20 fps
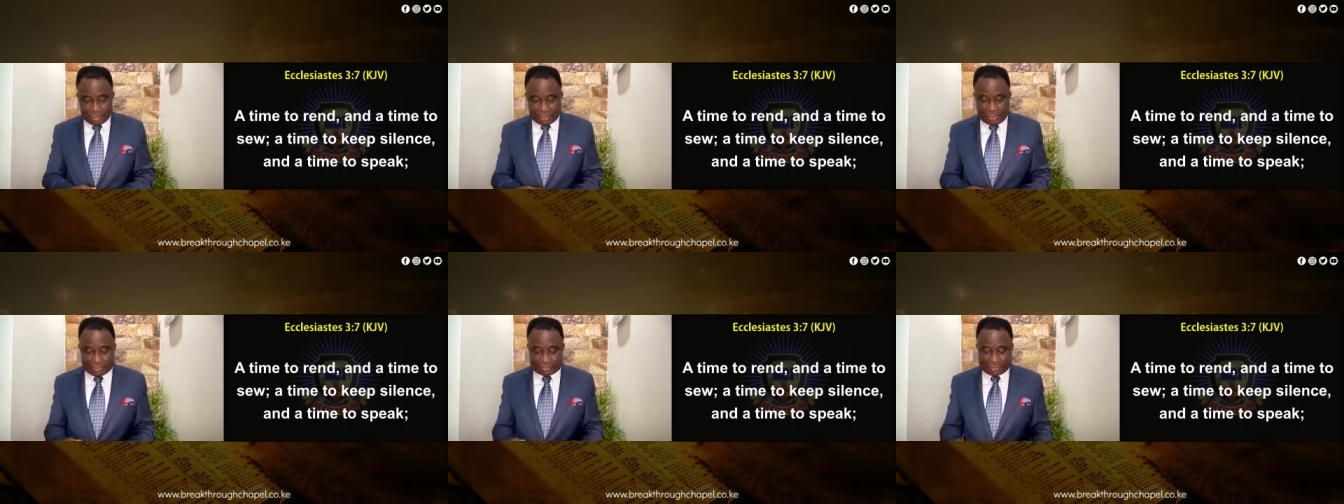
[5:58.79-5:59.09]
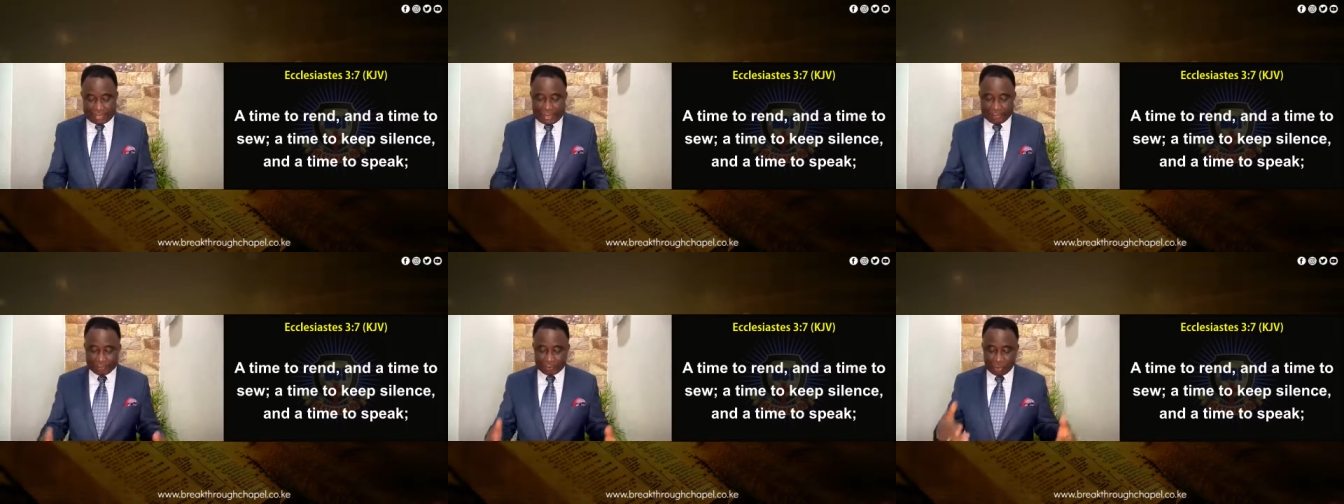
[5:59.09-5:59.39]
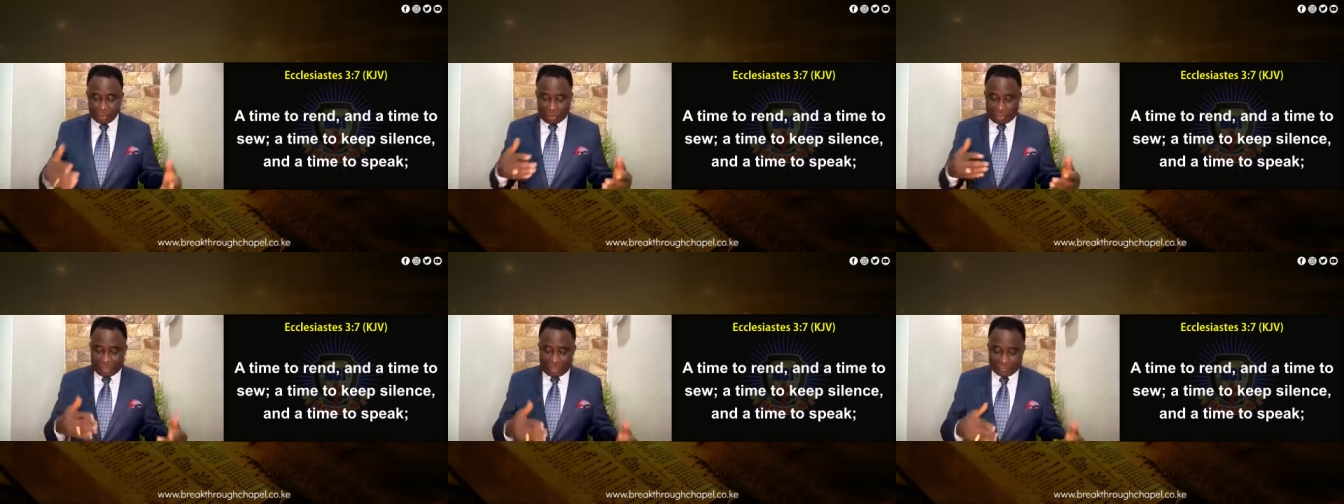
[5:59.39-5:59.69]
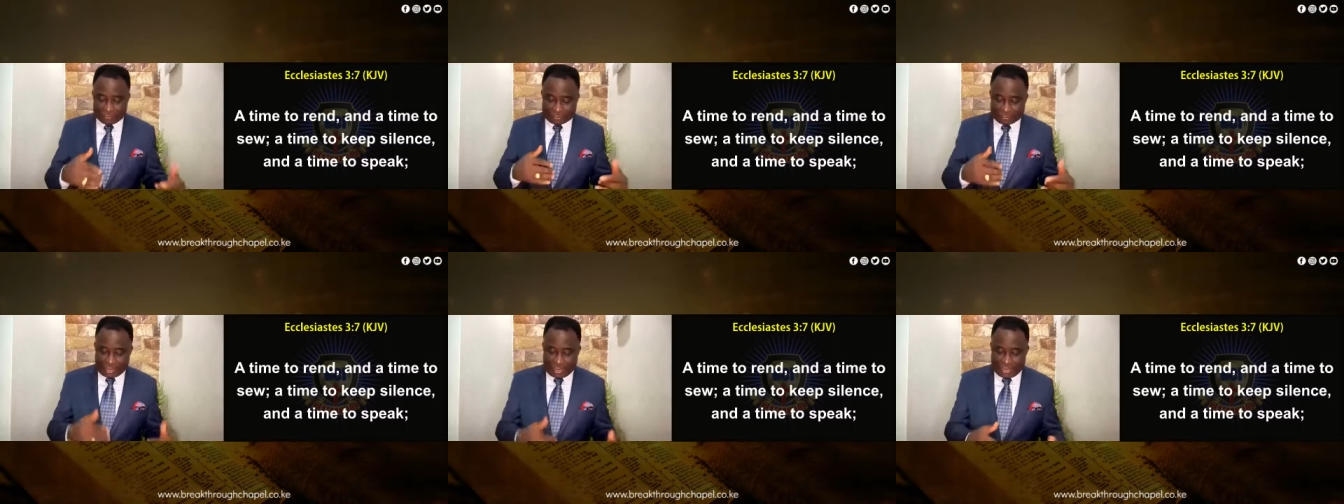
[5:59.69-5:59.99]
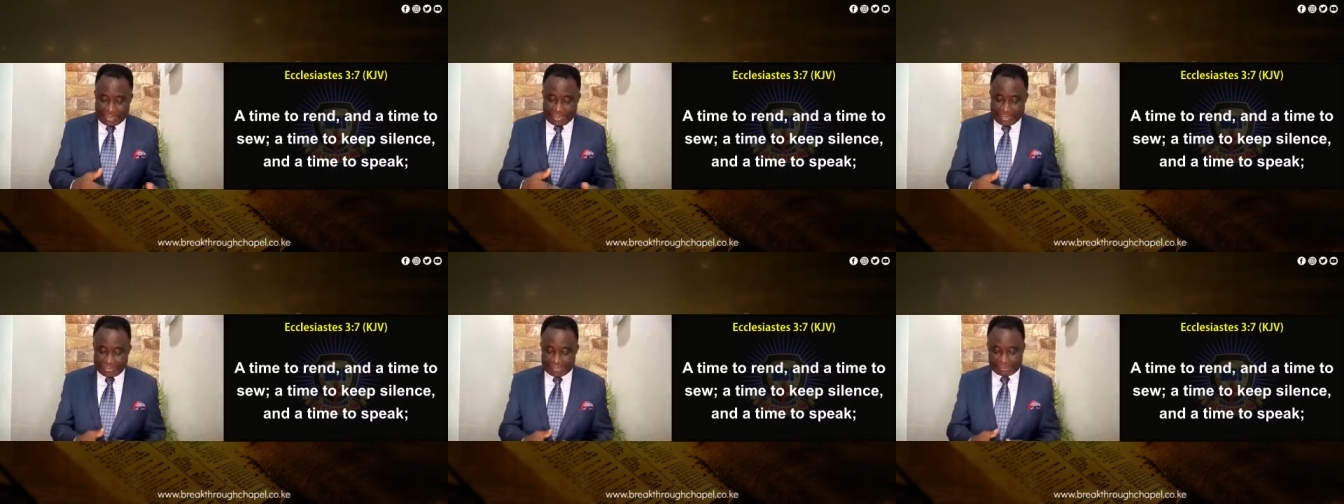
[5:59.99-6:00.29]
a time to keep
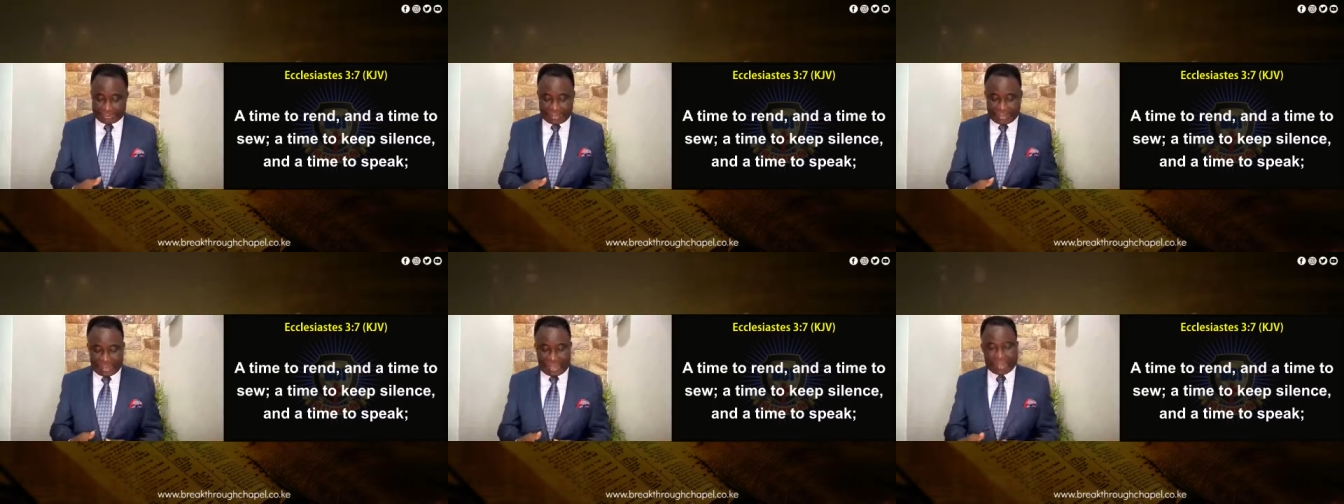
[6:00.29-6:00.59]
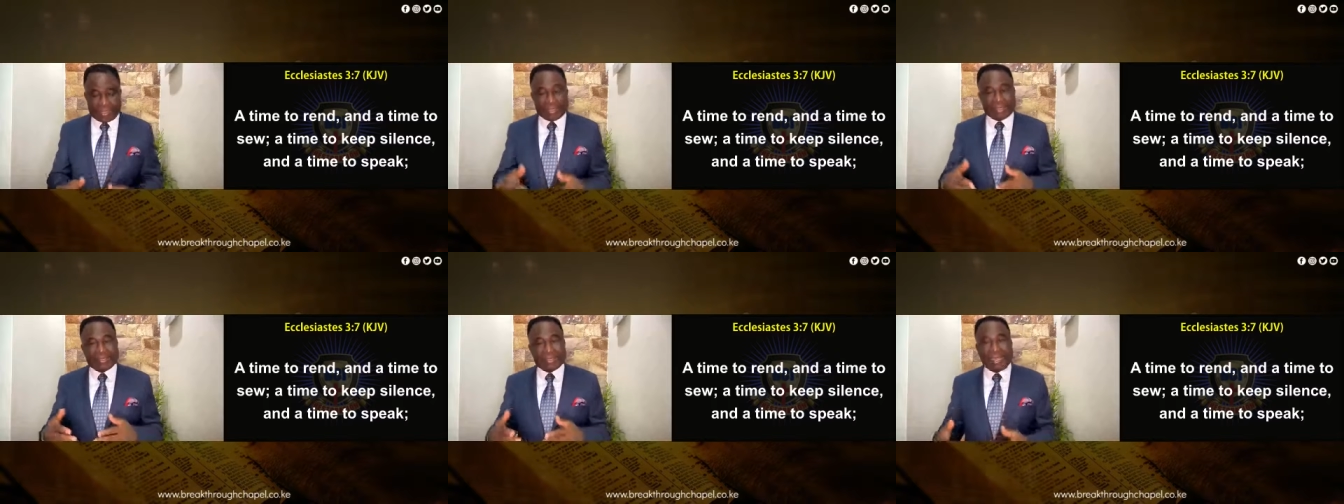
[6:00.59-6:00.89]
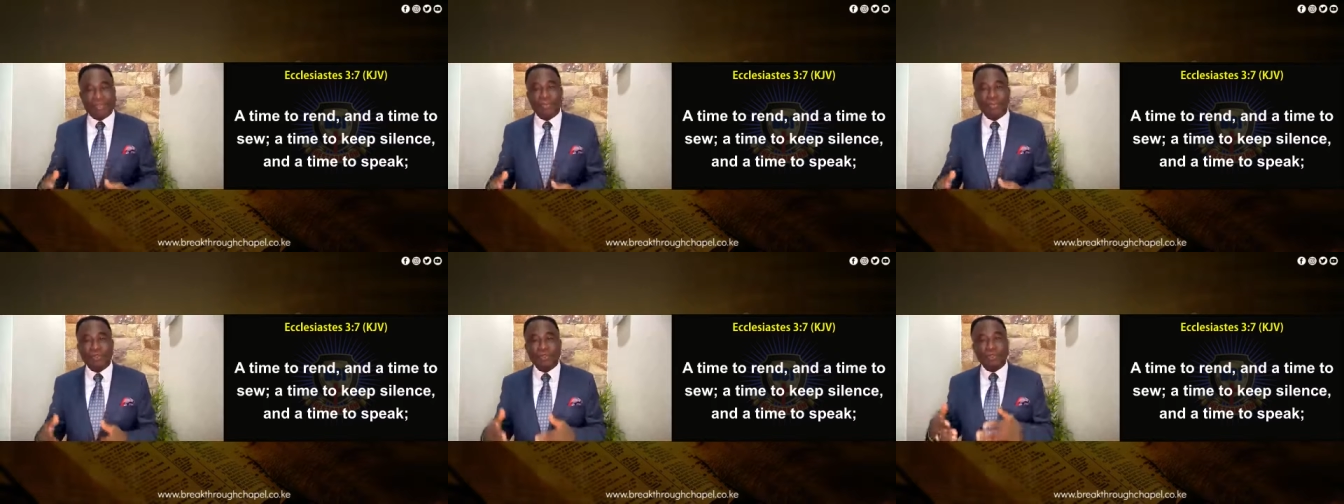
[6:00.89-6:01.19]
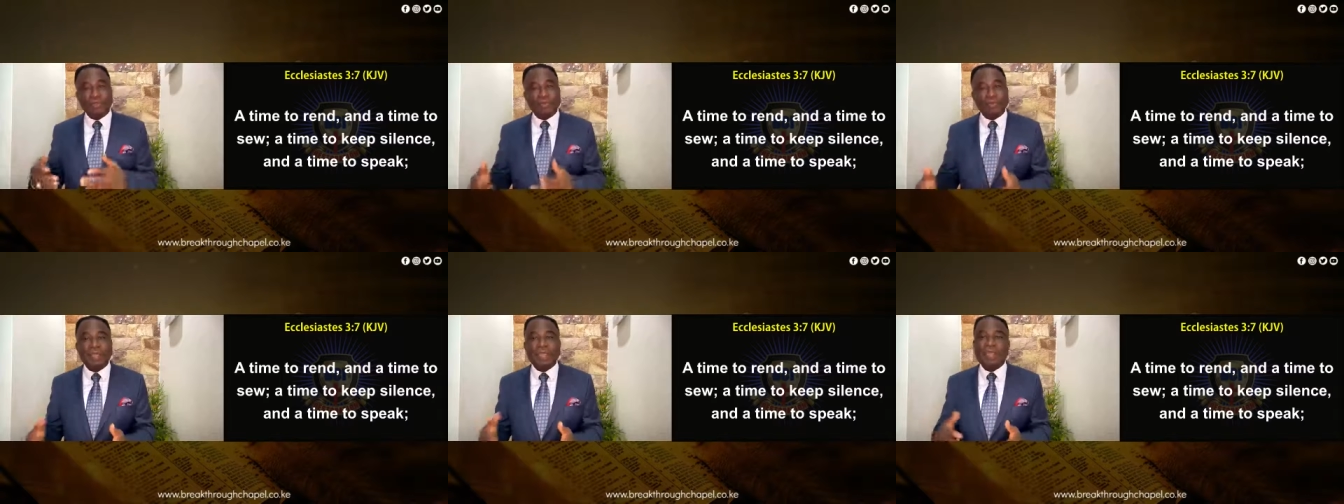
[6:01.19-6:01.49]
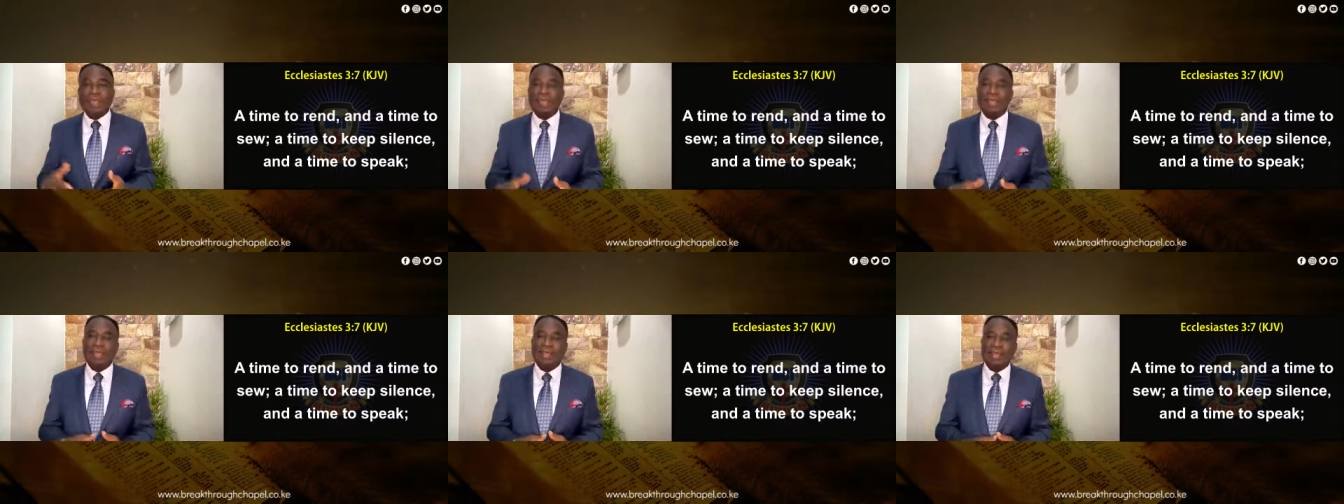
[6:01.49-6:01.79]
silence and a time to
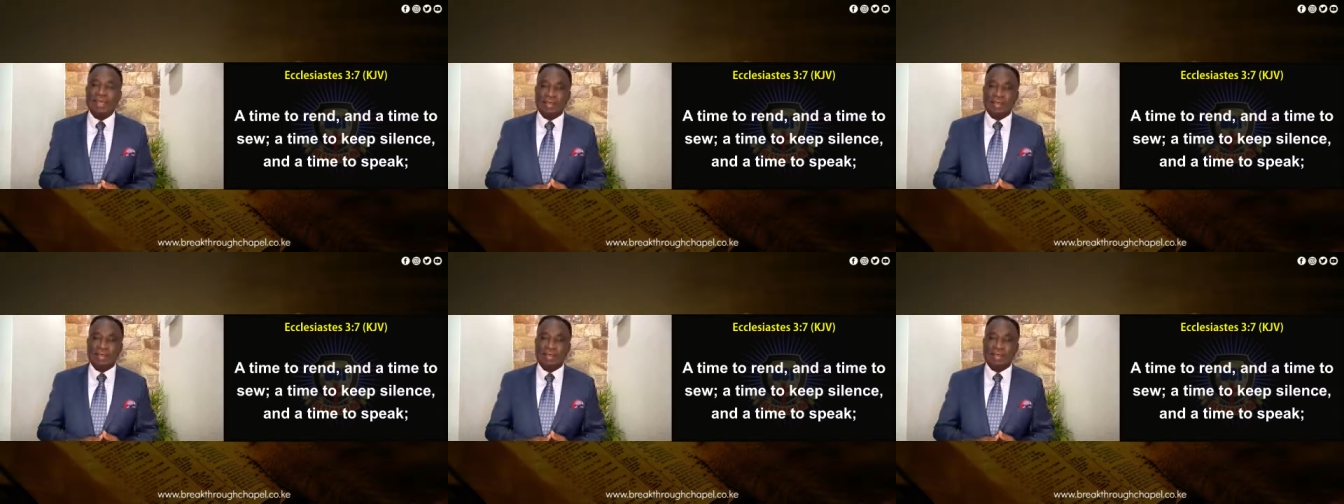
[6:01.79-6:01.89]
speak